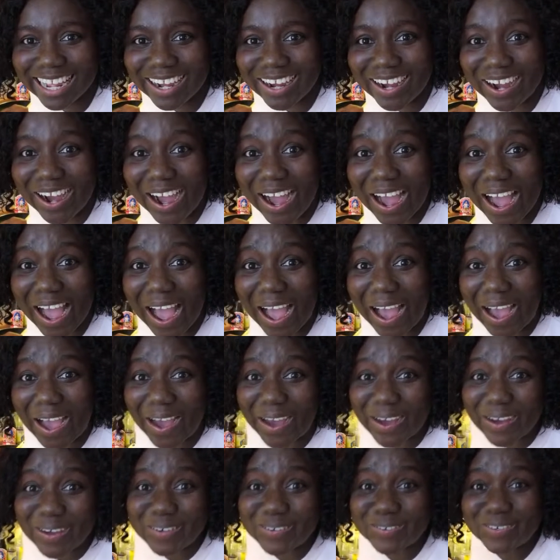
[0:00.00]

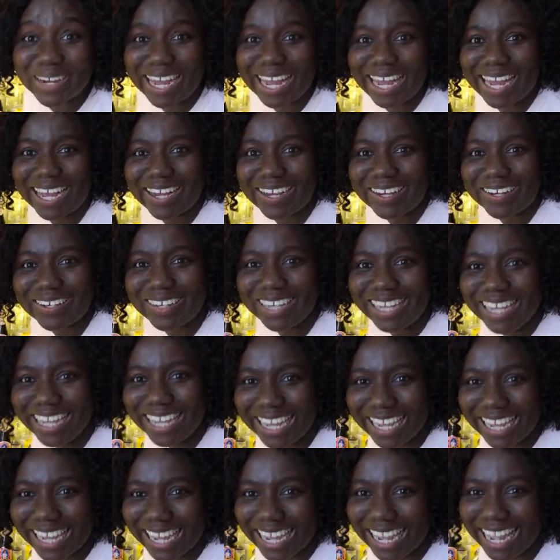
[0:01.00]
Oh, wow.
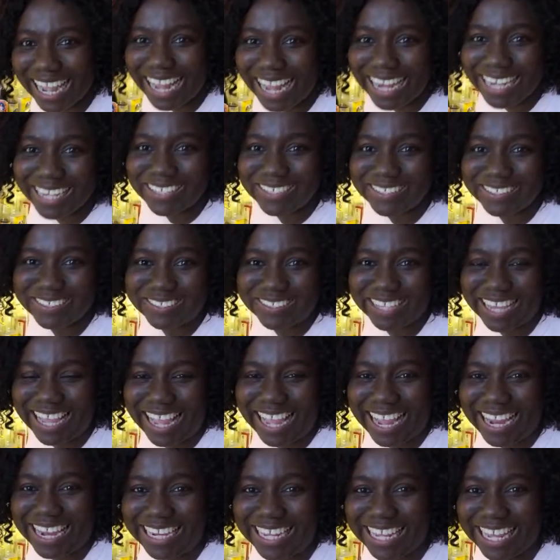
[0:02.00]
Hello to
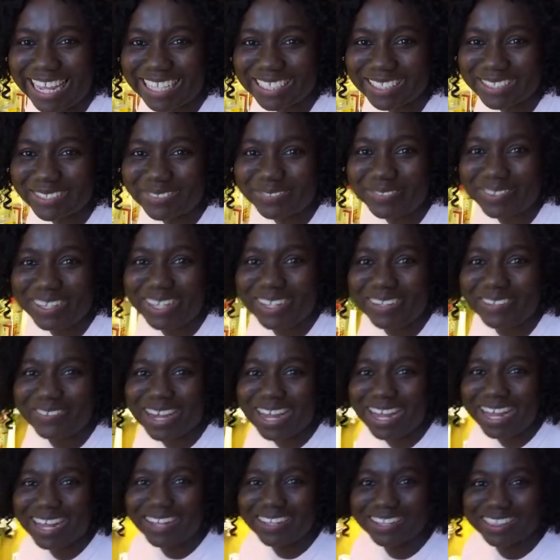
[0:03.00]
Haley as well.
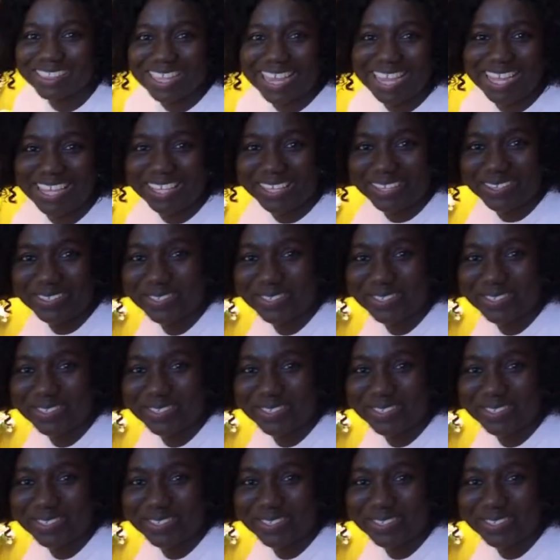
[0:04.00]
Wow, thank you